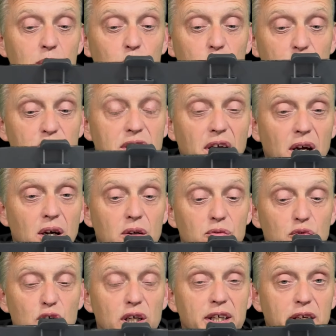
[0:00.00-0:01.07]
when you can't
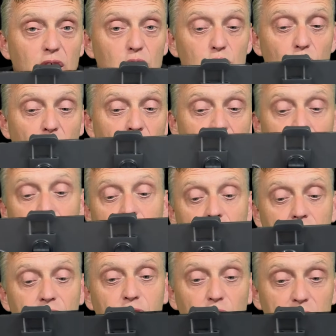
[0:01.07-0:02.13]
really go wrong.
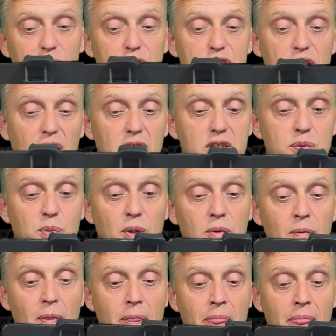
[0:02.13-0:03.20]
Fully rechargeable,